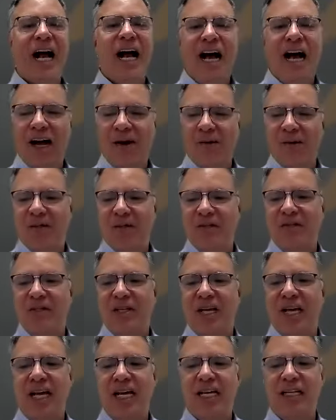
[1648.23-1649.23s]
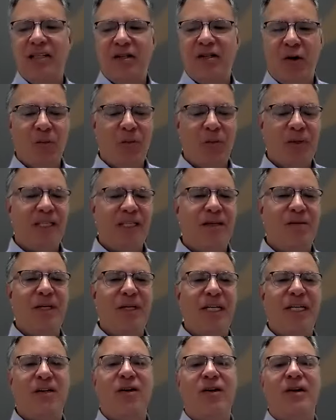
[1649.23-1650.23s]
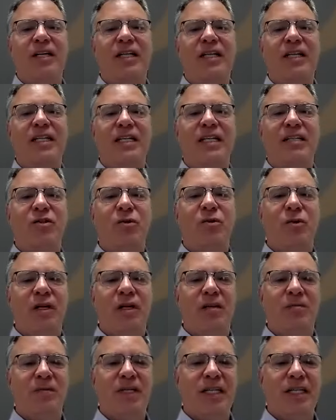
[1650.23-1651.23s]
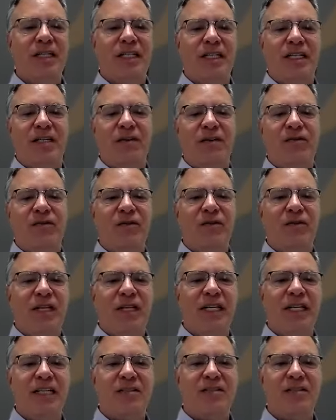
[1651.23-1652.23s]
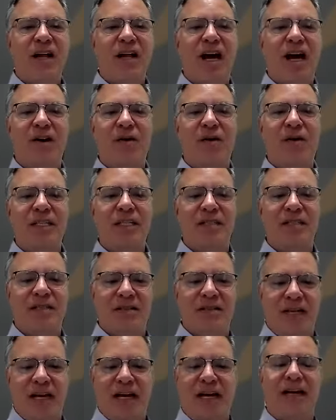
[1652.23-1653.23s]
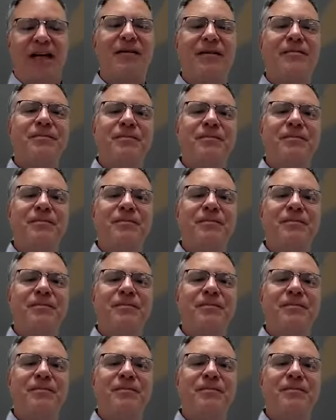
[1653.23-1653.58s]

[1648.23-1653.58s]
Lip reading: I would say don't be in a big hurry to get to 1 million if you think it's not going to stick.